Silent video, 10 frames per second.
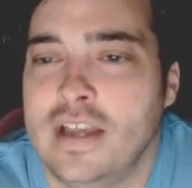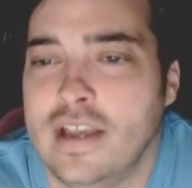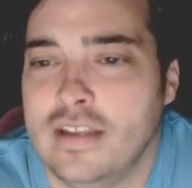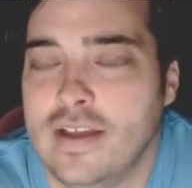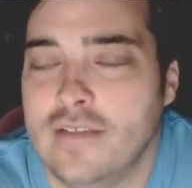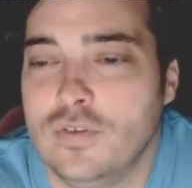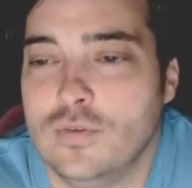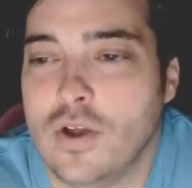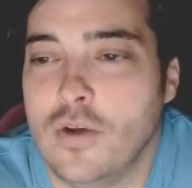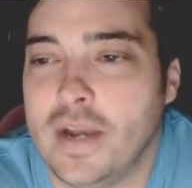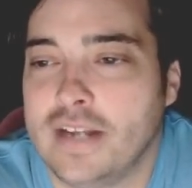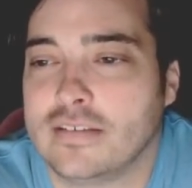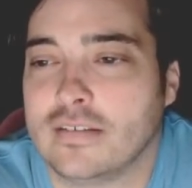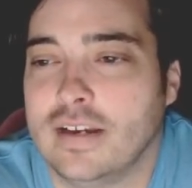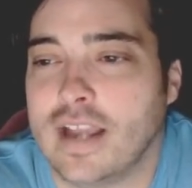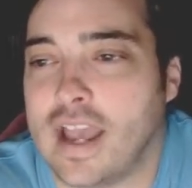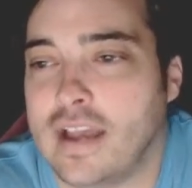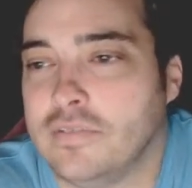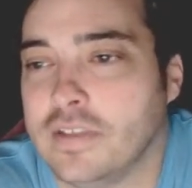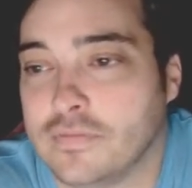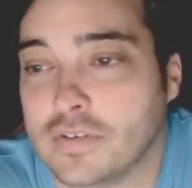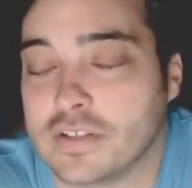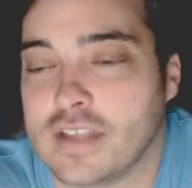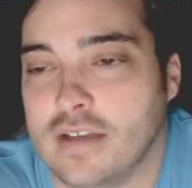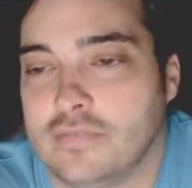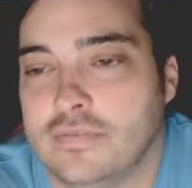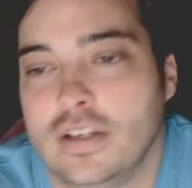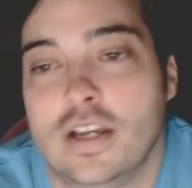And you have Utah minus three and a half at the first half.